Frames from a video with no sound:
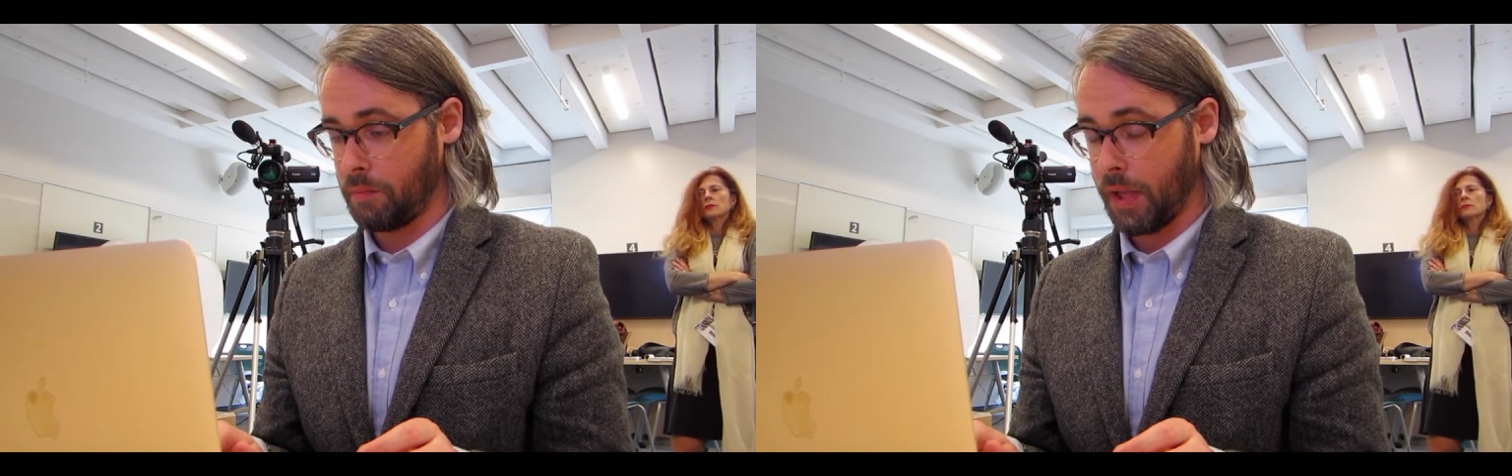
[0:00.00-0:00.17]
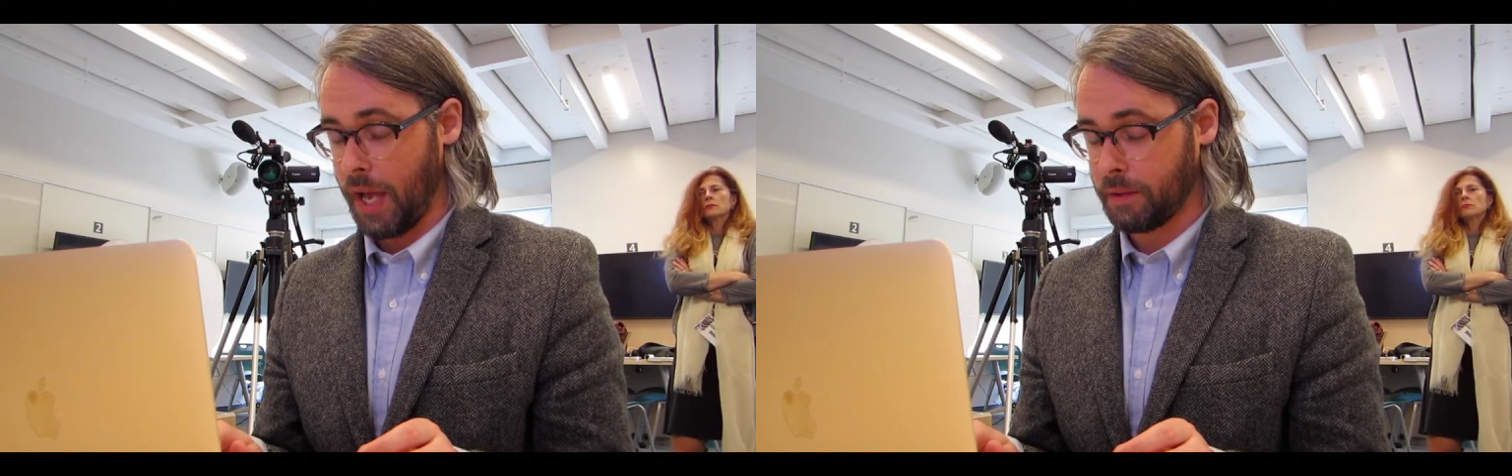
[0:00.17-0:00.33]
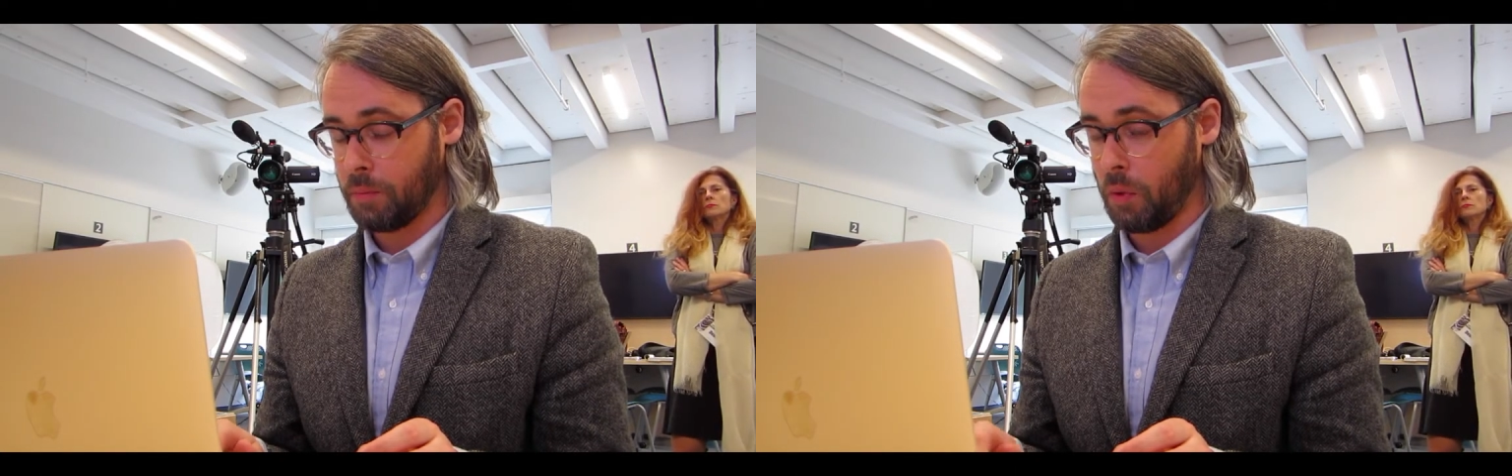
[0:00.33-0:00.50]

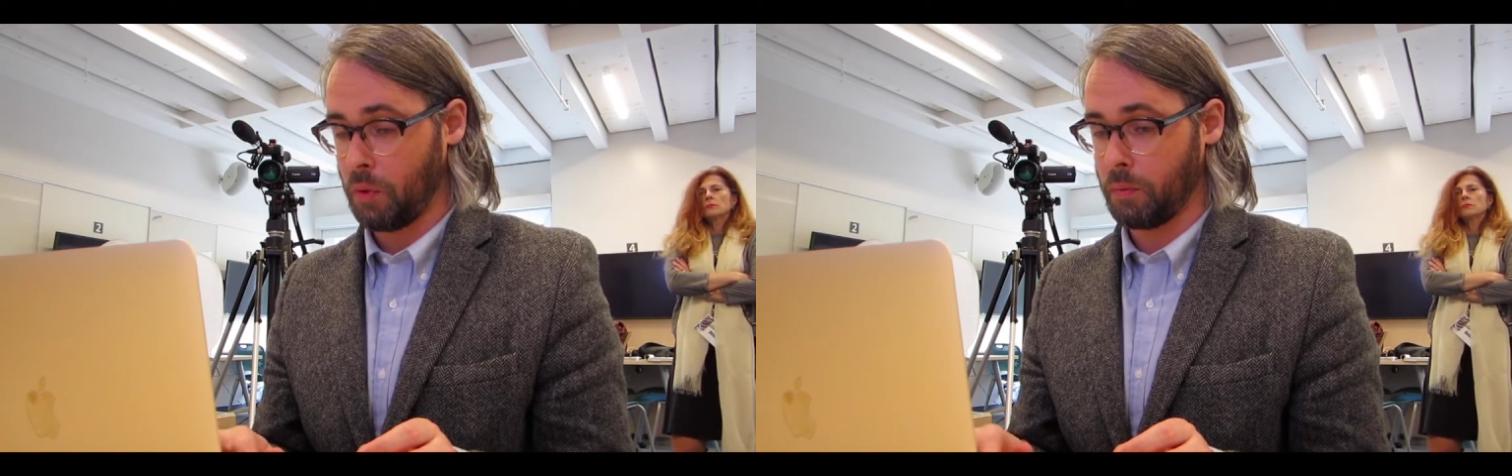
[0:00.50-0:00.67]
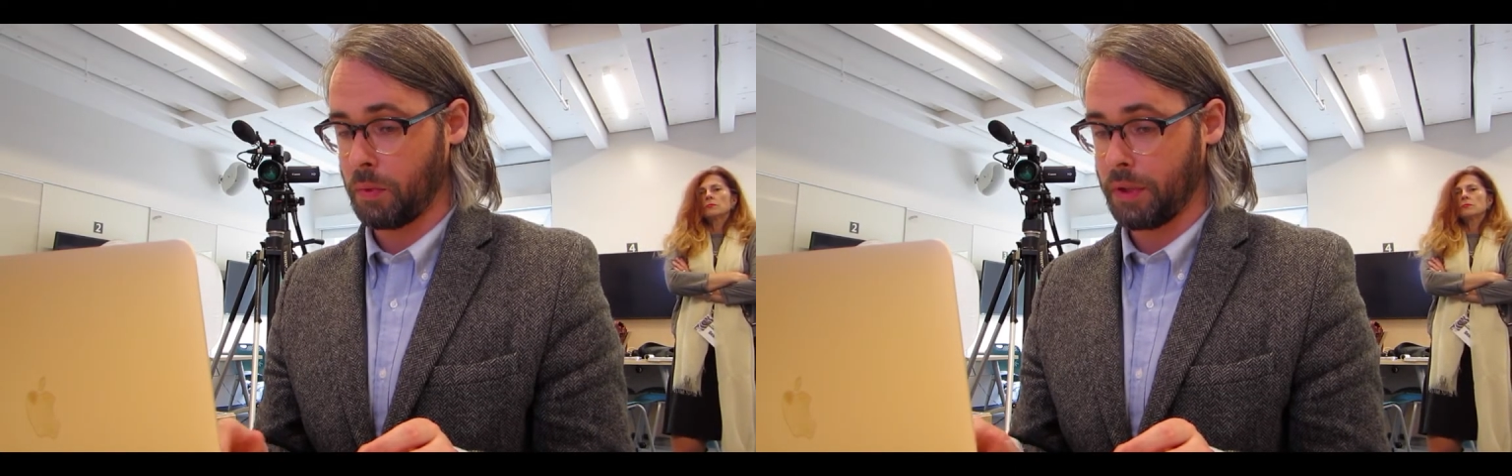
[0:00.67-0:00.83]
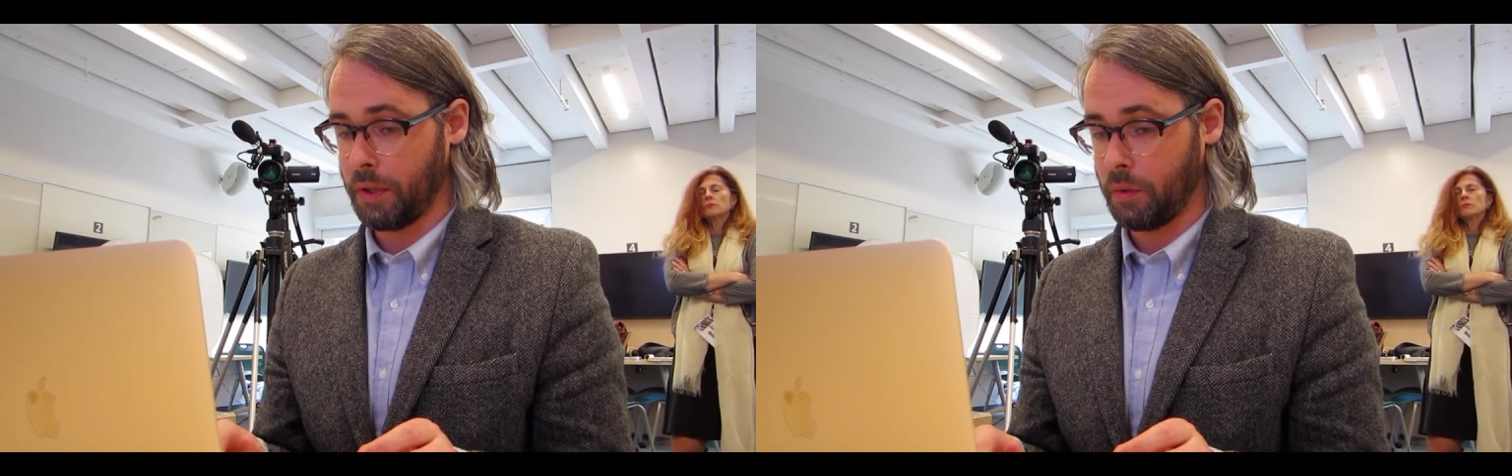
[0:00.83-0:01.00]
black poem
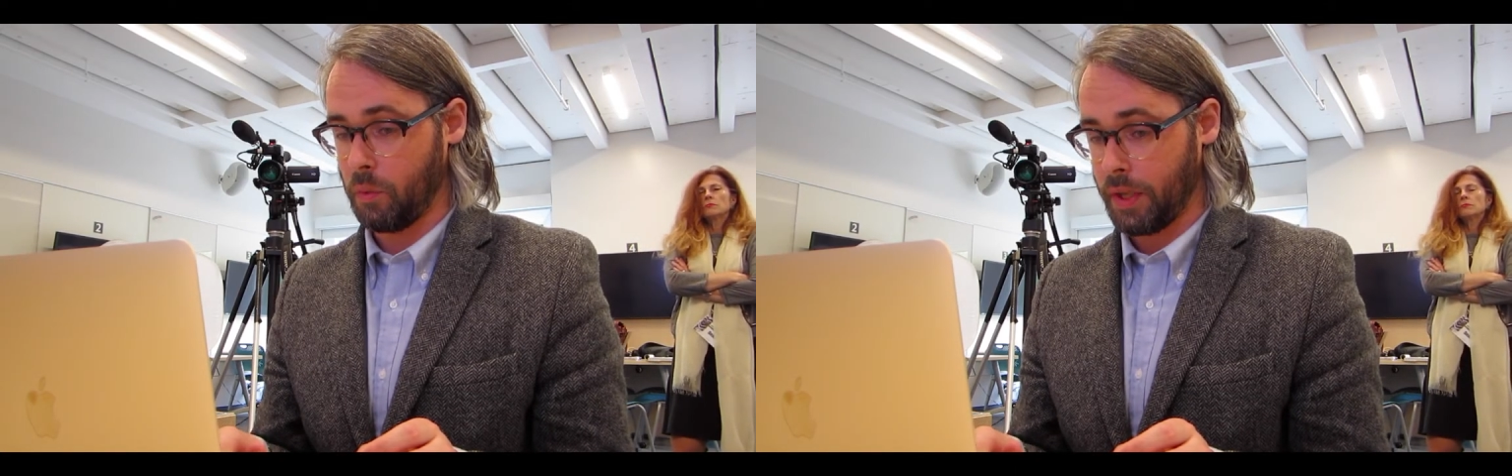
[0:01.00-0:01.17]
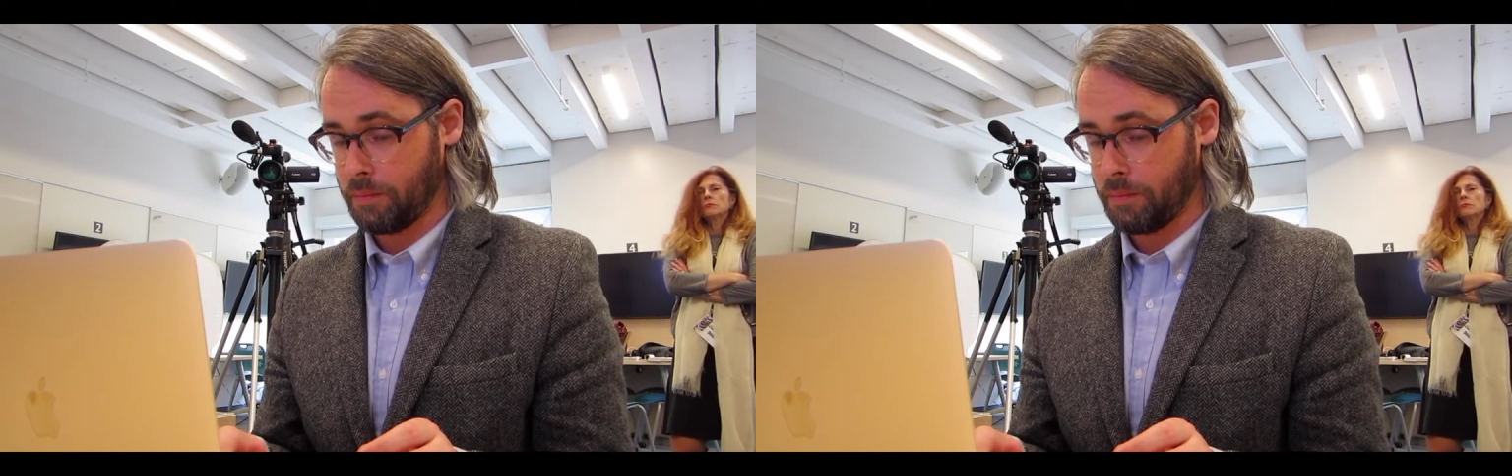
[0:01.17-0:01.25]
without a white